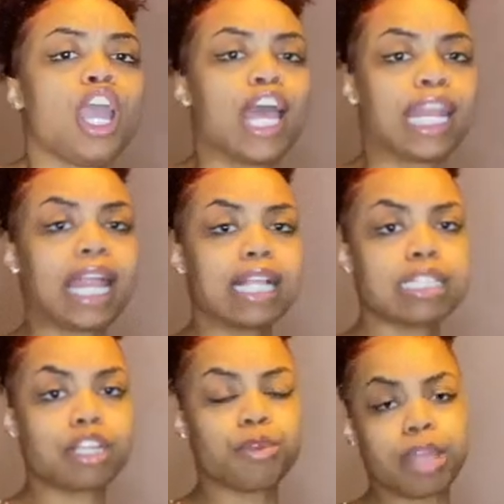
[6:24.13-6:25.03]
And like I
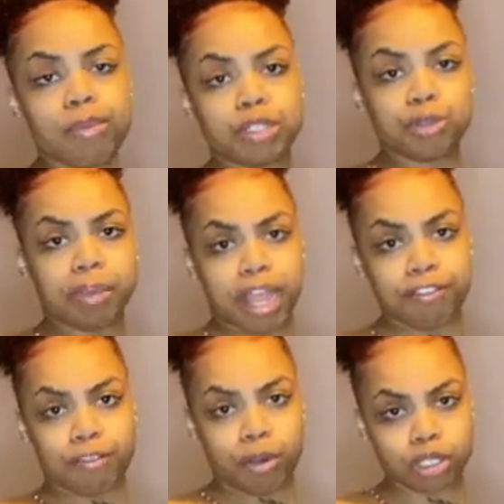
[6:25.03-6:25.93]
said, you get what you
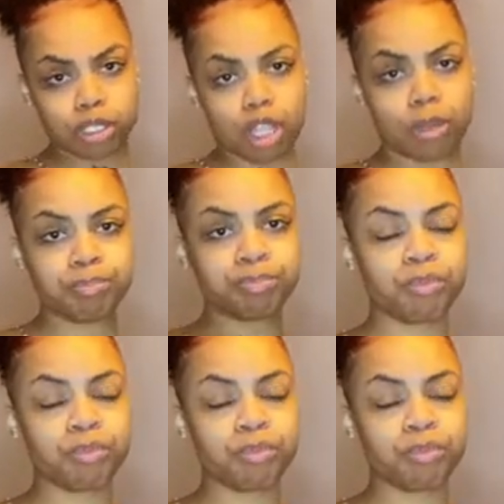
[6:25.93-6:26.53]
pay for. So